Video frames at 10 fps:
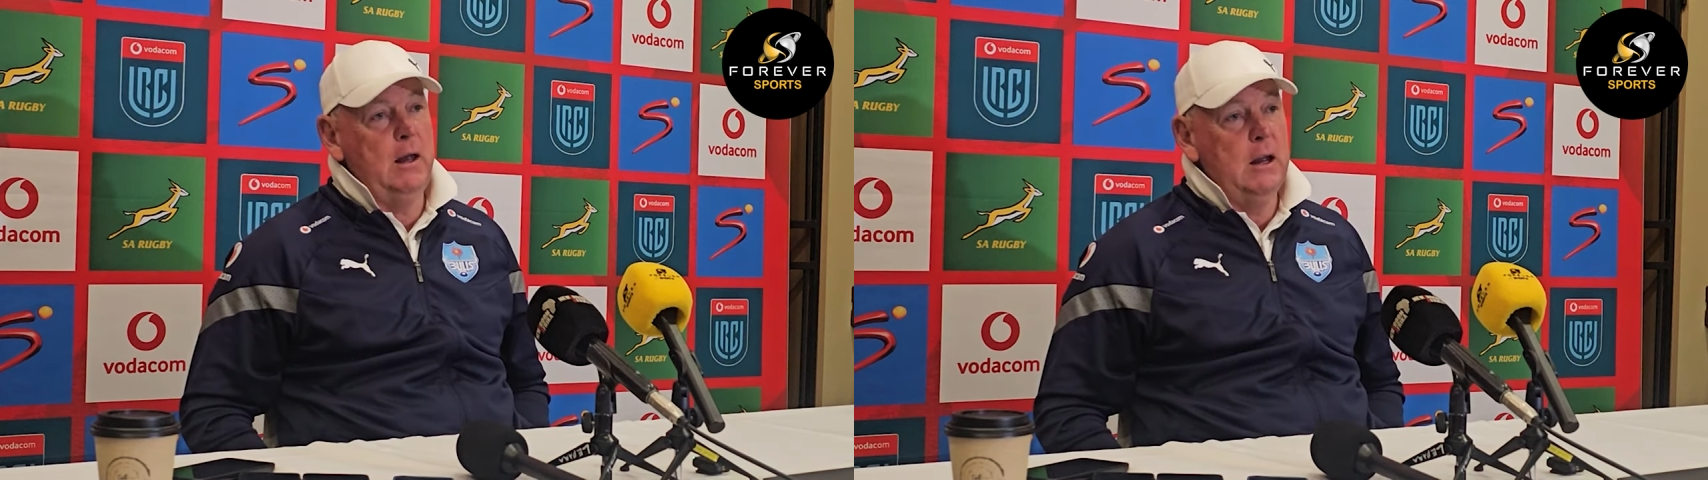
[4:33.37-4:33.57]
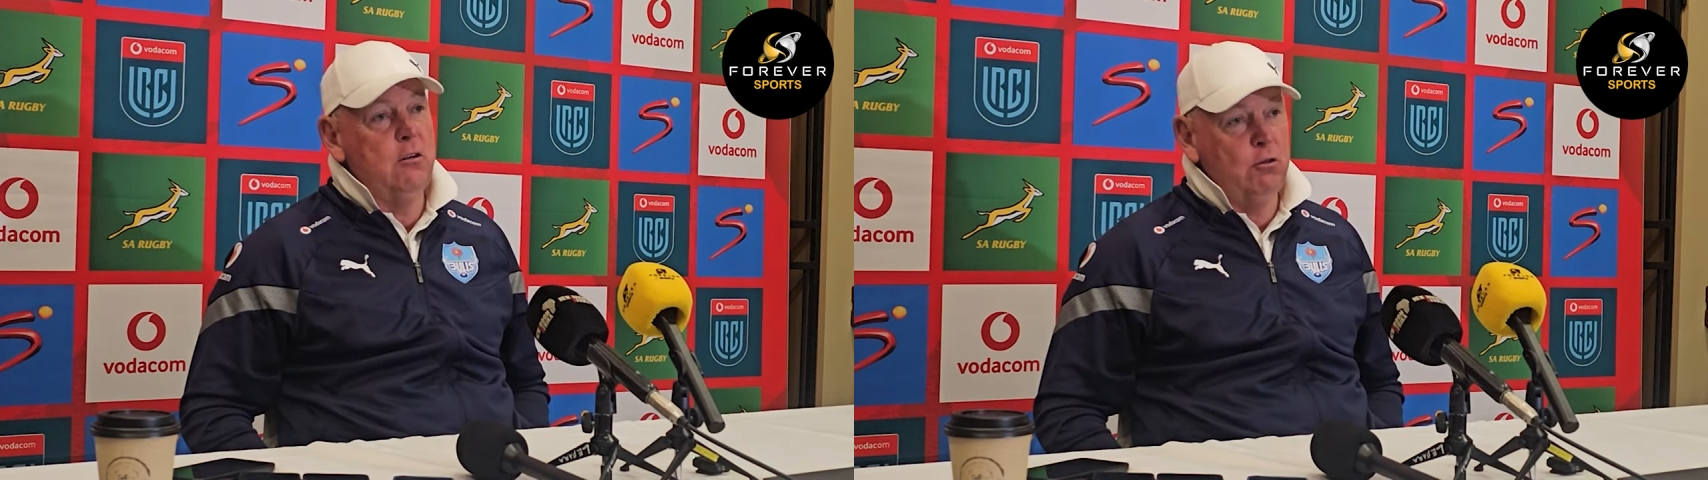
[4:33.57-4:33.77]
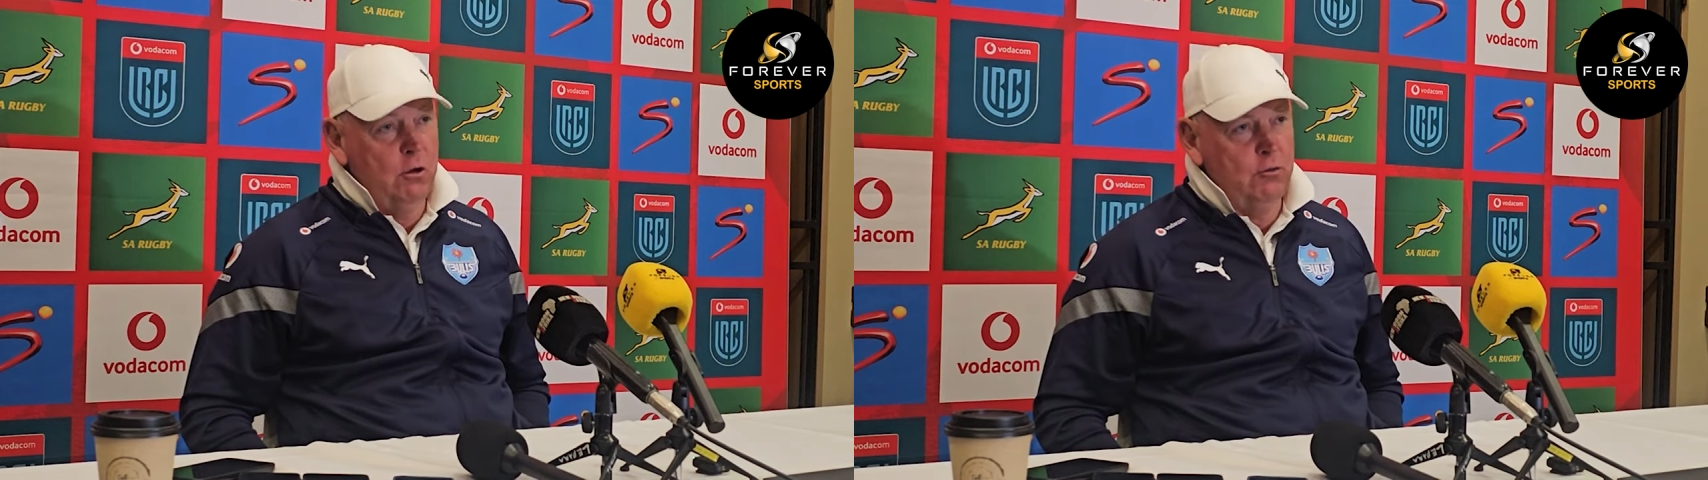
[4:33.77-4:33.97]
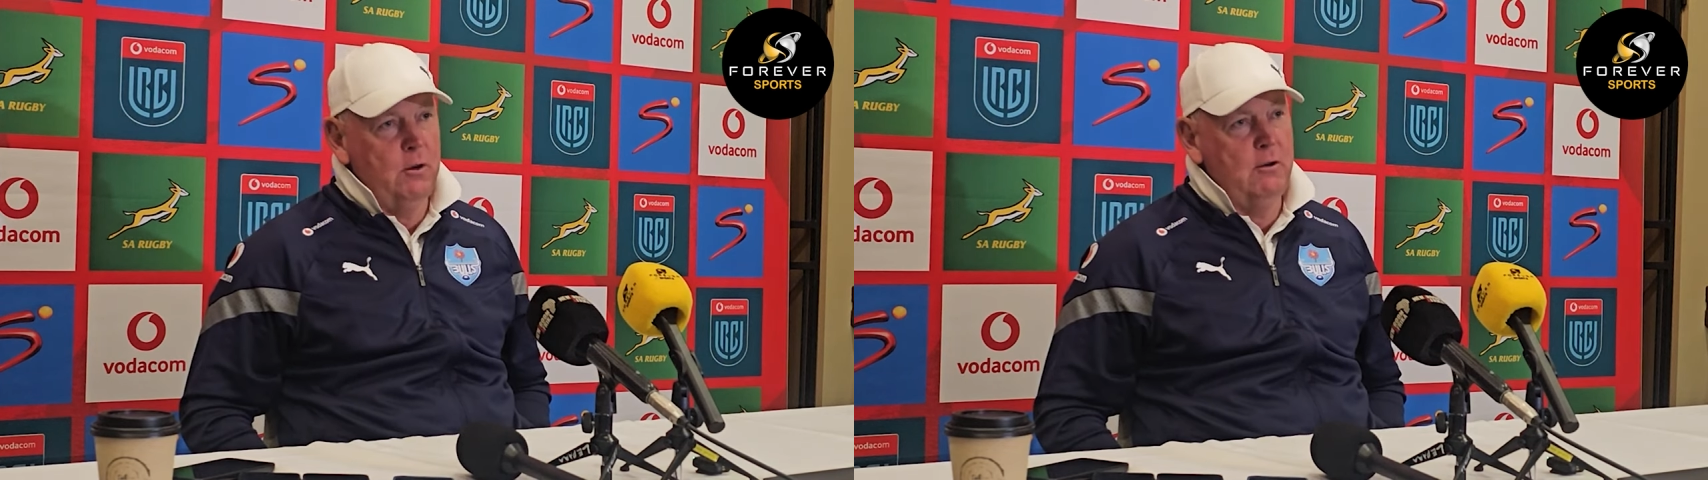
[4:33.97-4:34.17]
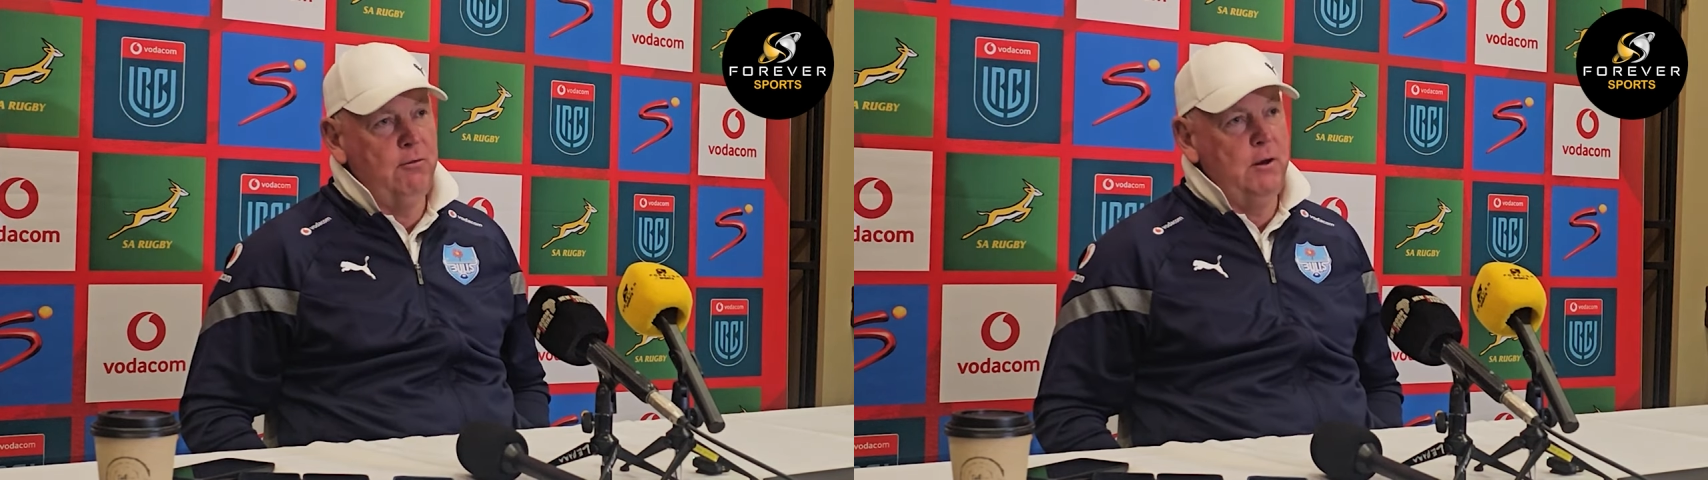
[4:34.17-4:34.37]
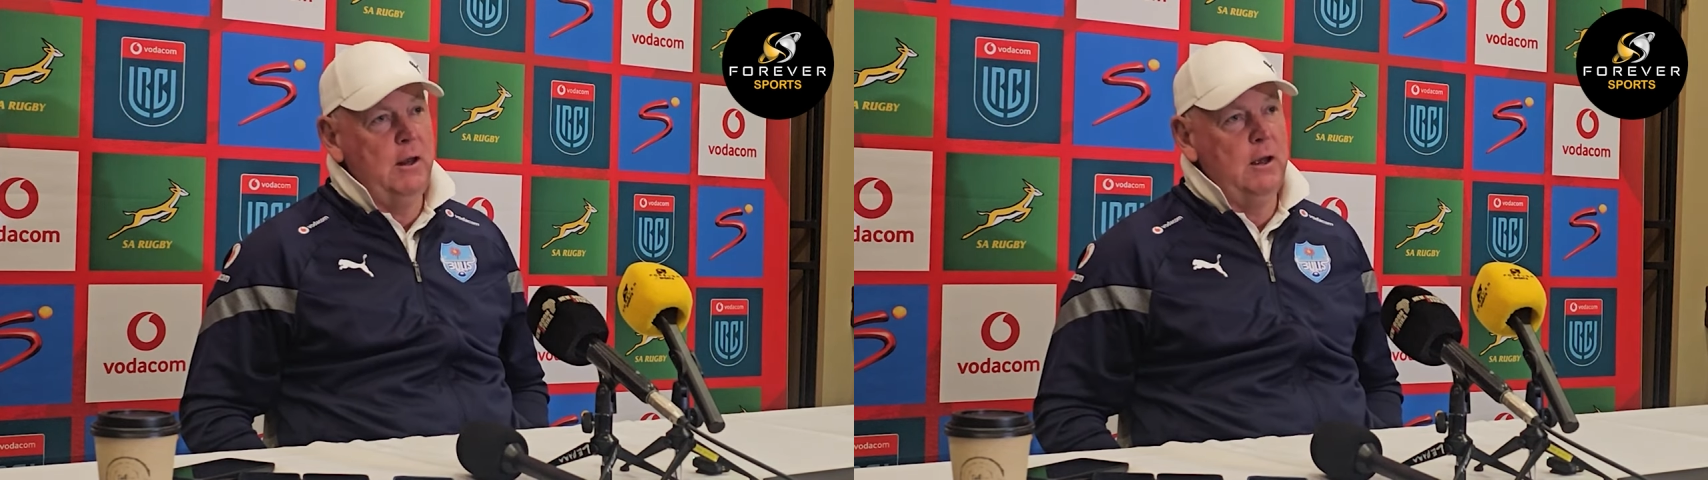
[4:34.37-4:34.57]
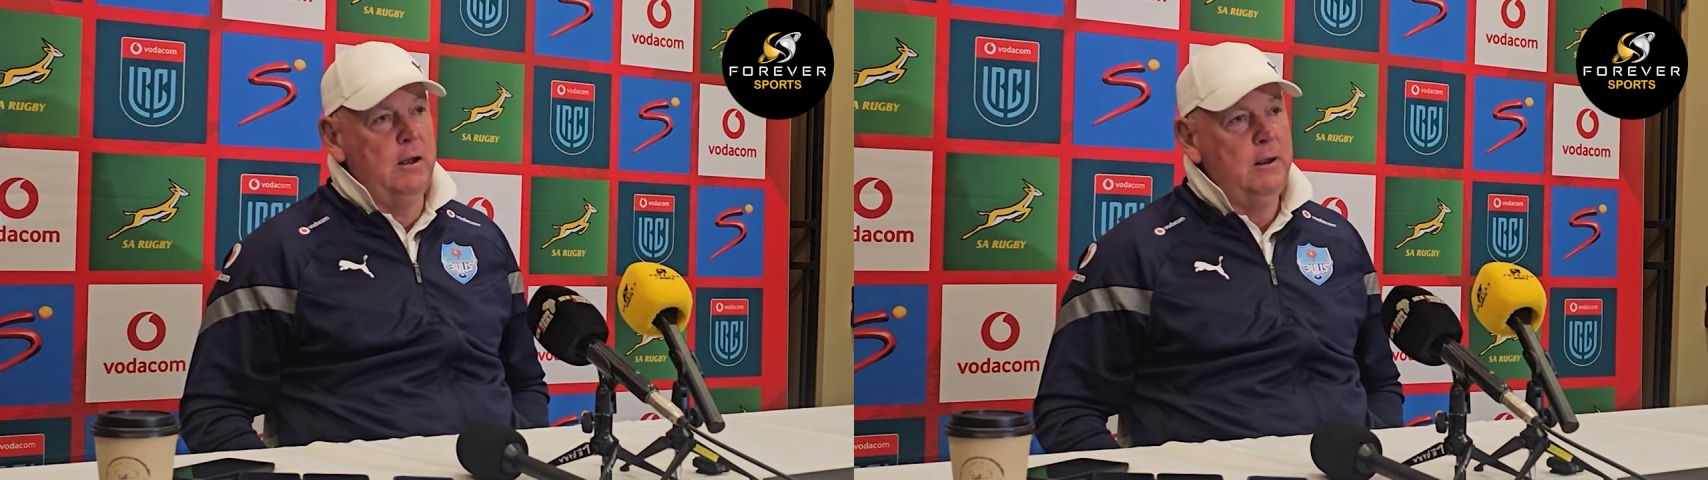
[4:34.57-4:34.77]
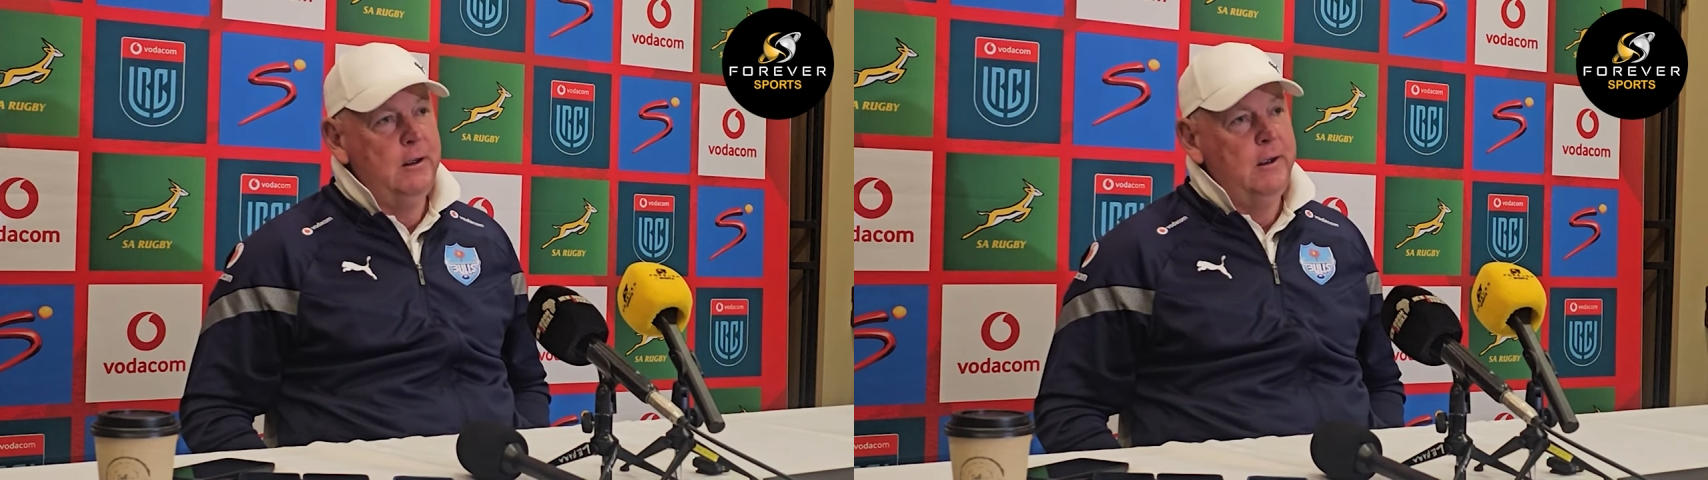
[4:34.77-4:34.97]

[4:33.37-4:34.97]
against Josh van der Flier